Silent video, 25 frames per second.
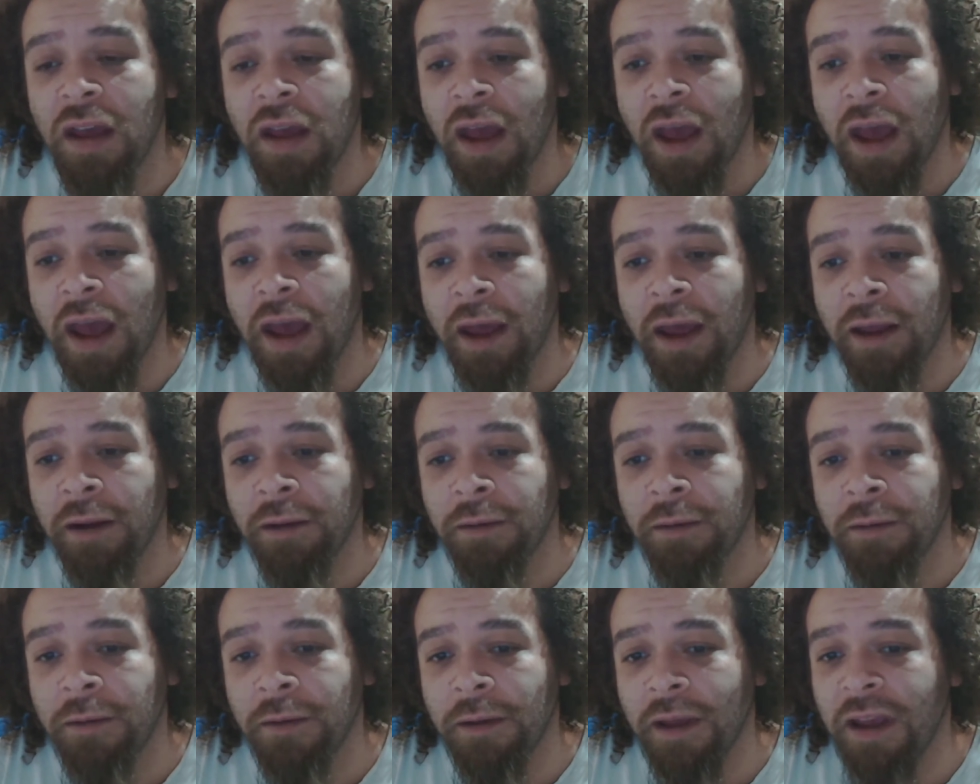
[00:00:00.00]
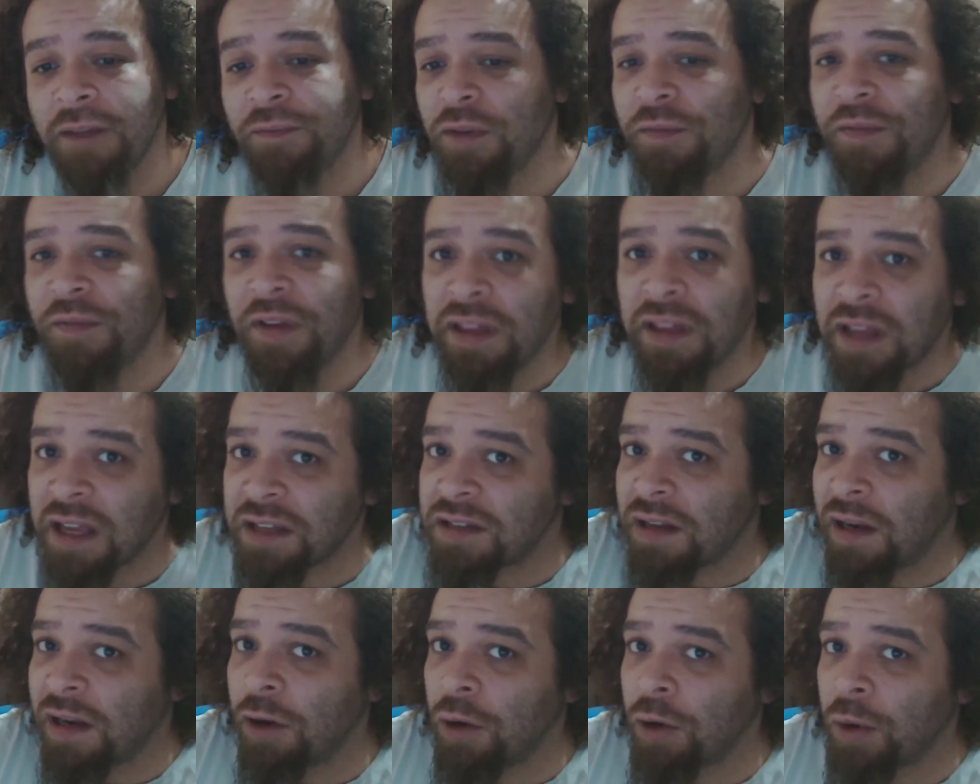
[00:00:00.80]
And if you think
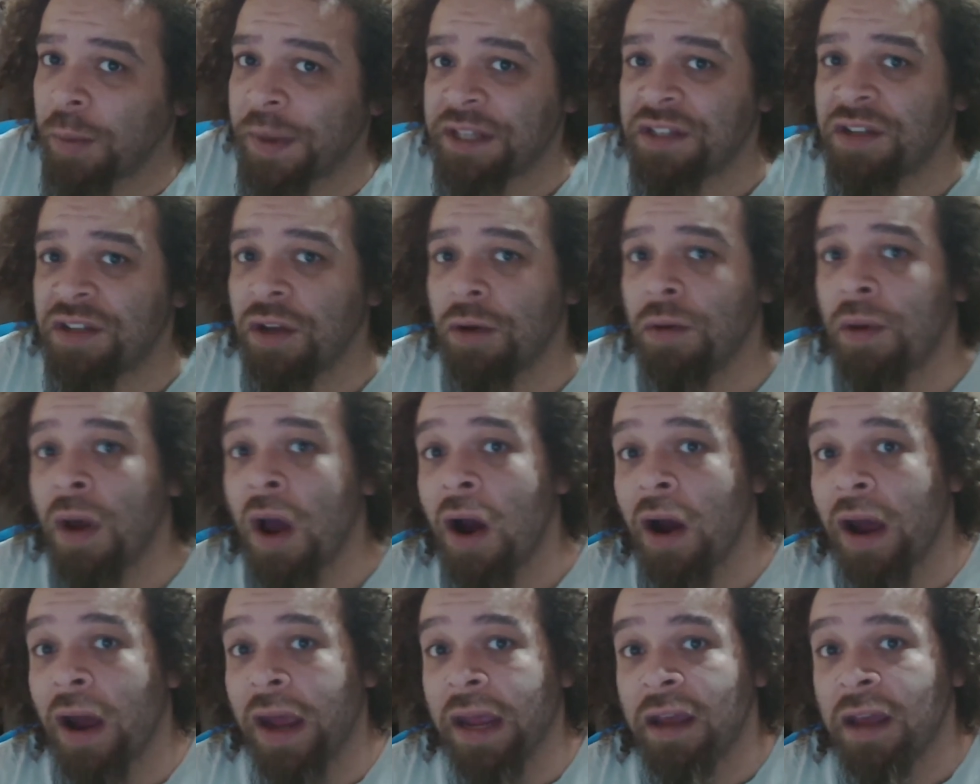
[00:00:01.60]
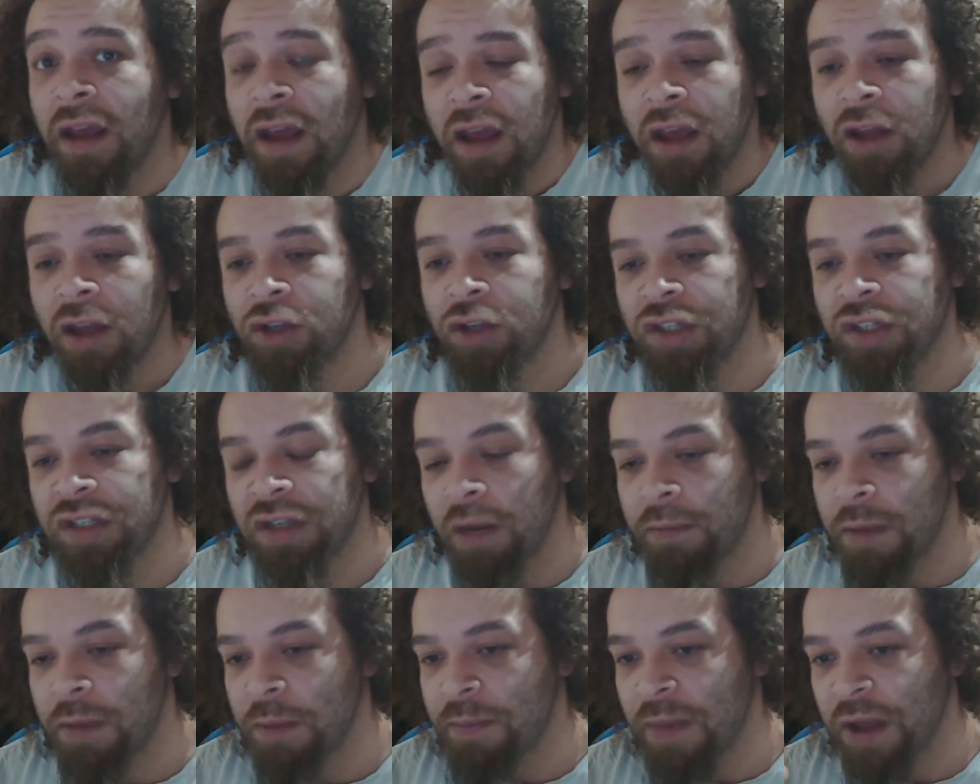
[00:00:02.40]
that's a little bit too high, just
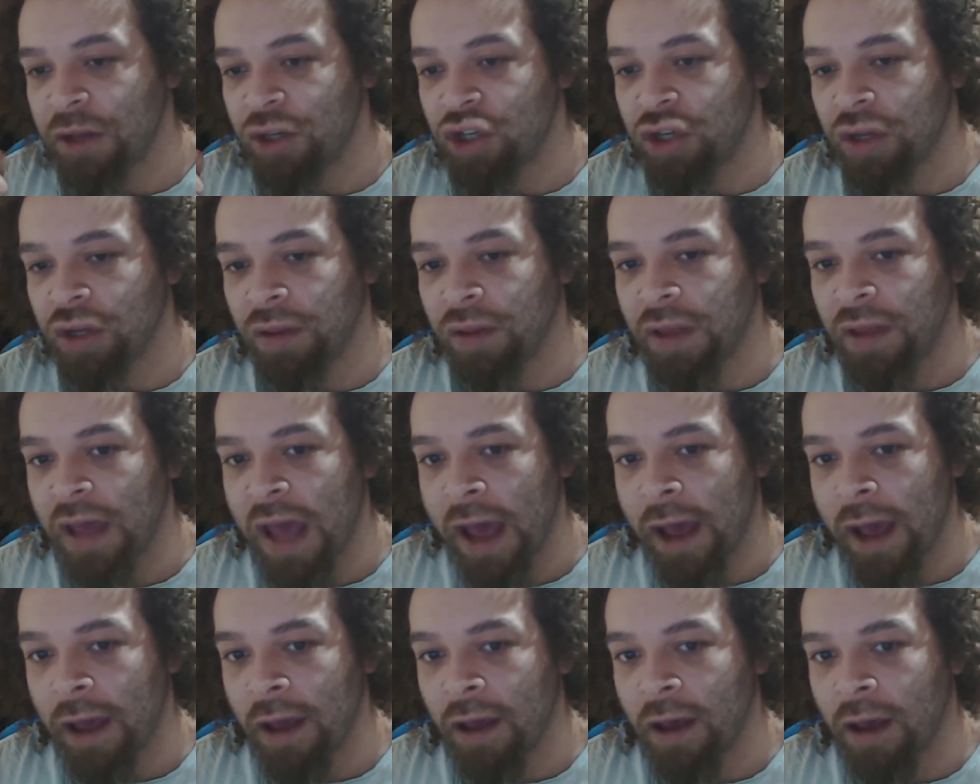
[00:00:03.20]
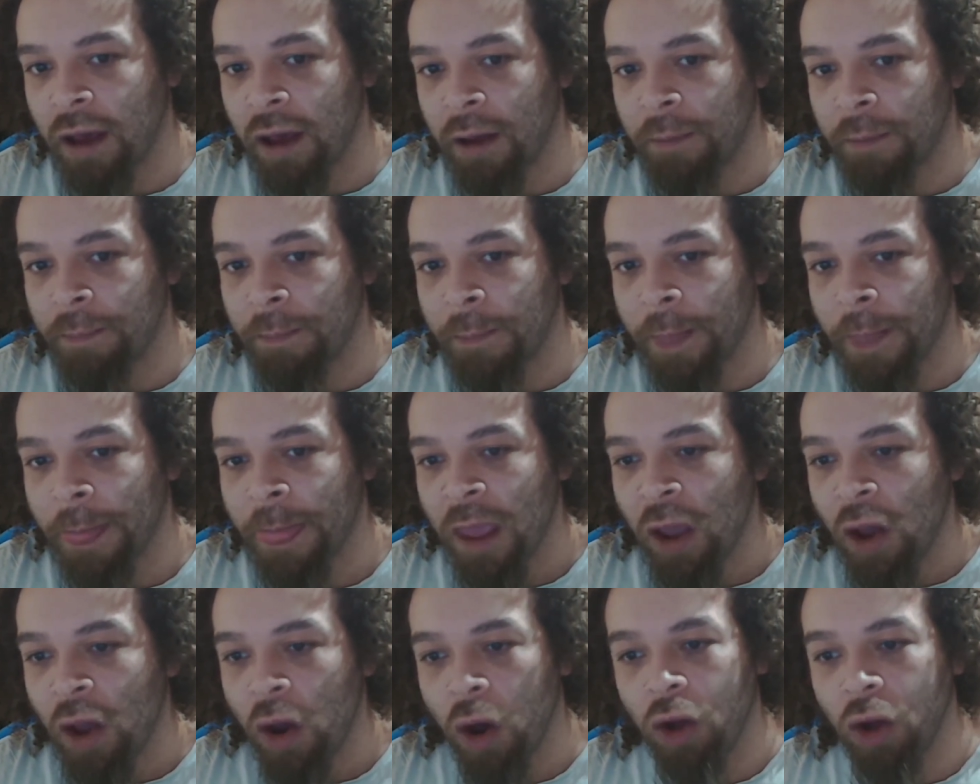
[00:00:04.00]
let me mention that on
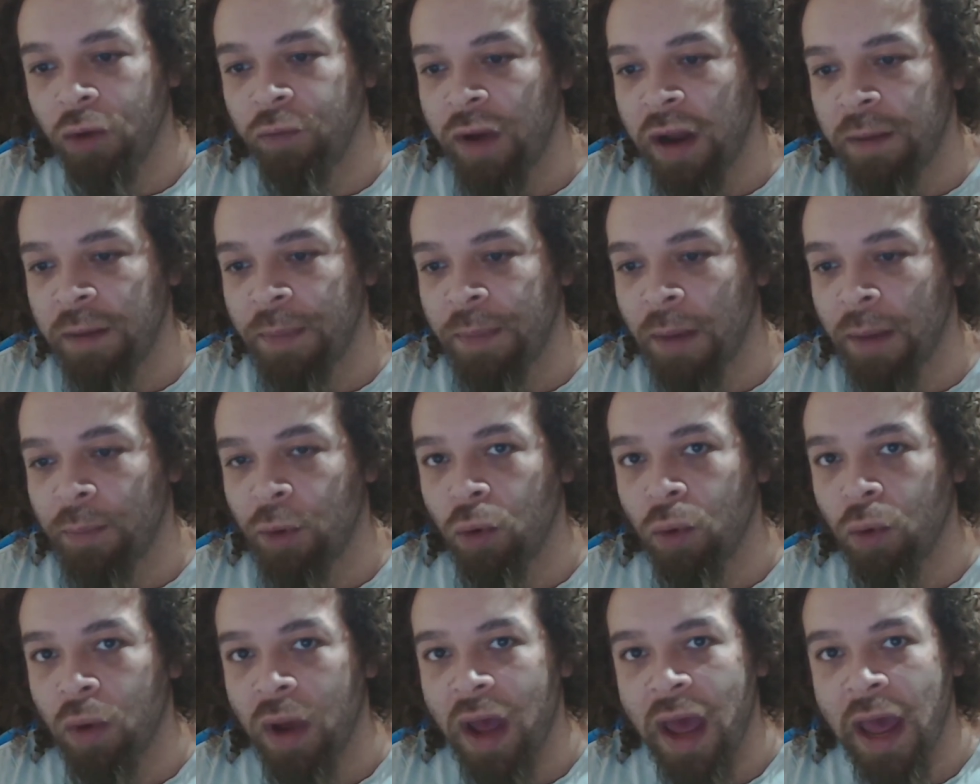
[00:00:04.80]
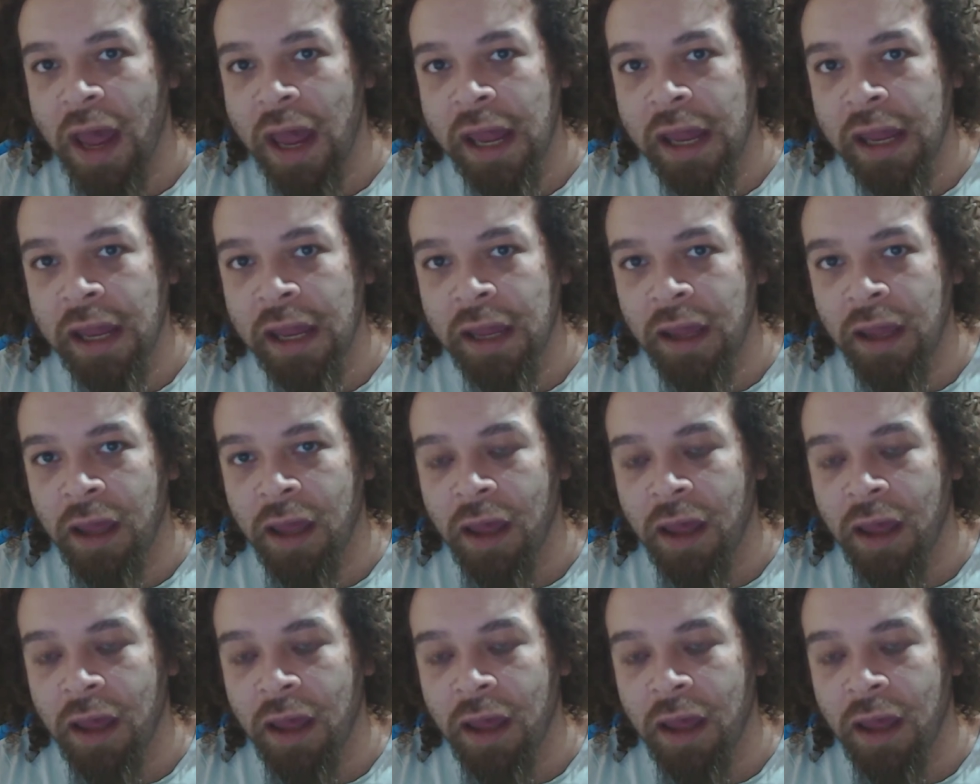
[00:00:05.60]
RedBubble a